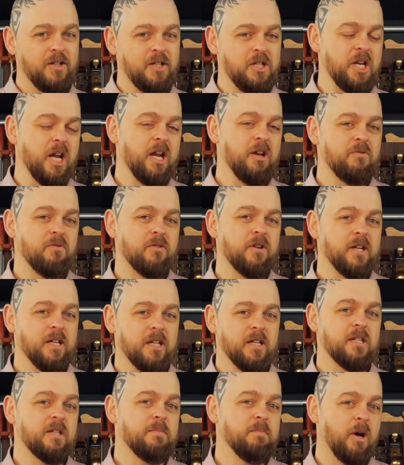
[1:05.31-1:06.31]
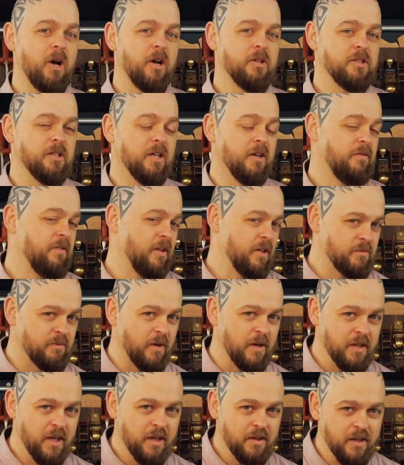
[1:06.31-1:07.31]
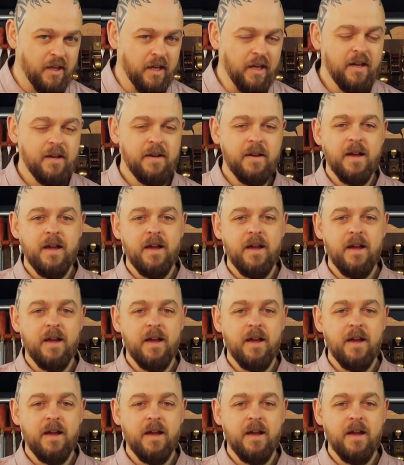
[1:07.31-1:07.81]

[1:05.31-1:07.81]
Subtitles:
generally smart enough. That's why they're there.